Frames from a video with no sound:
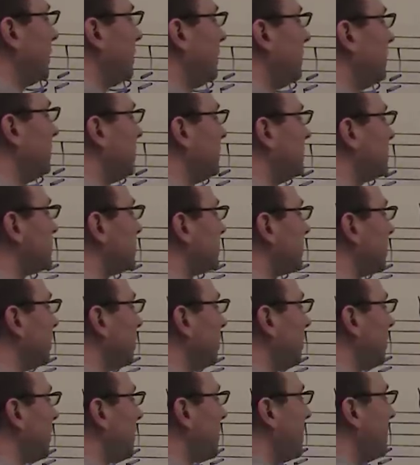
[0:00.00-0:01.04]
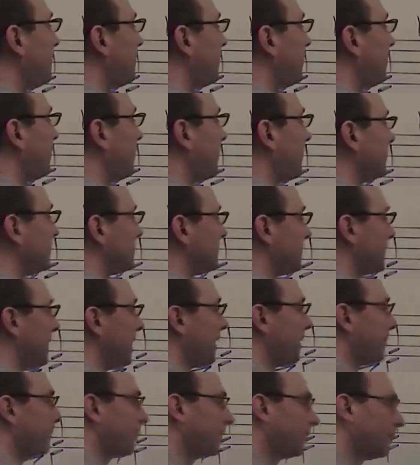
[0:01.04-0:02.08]
it needs to go up by
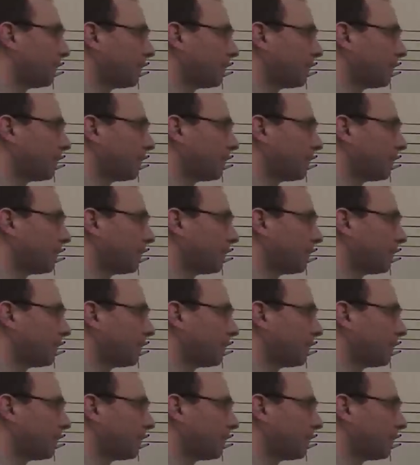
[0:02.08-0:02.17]
step.